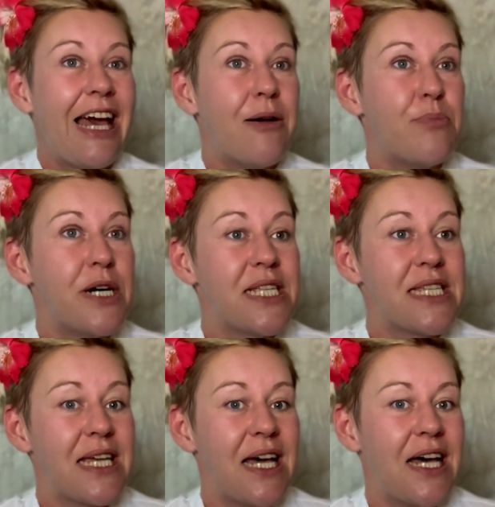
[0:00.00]
But
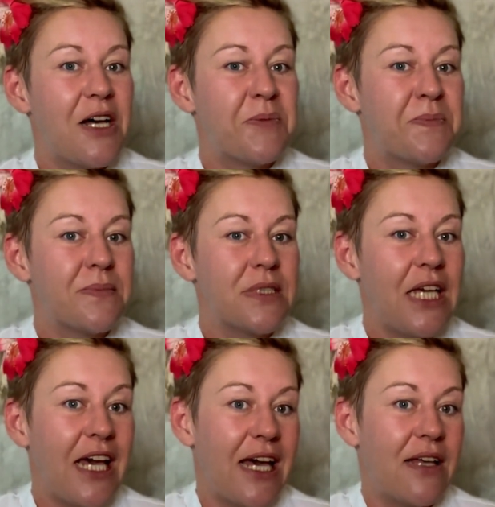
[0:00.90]

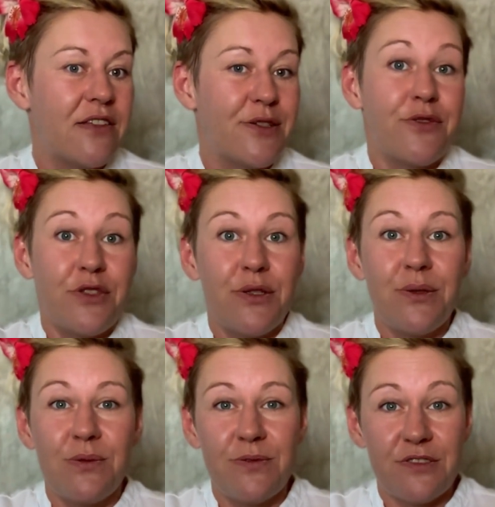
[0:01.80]
so
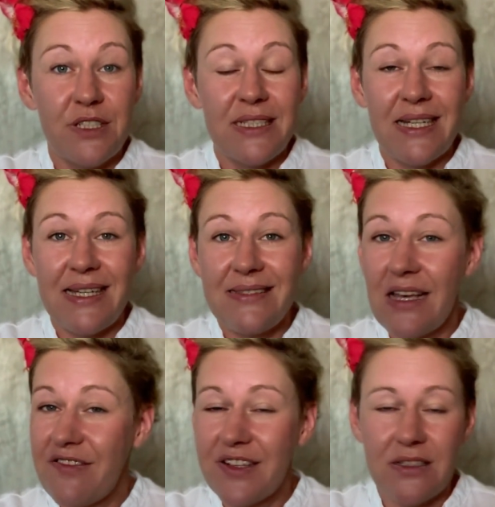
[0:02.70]
2-3 days I
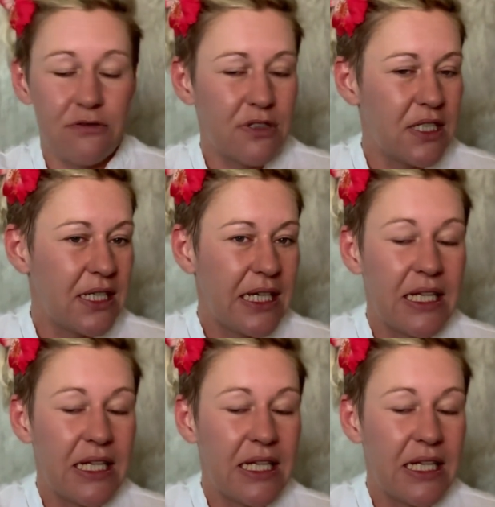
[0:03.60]
felt really ill.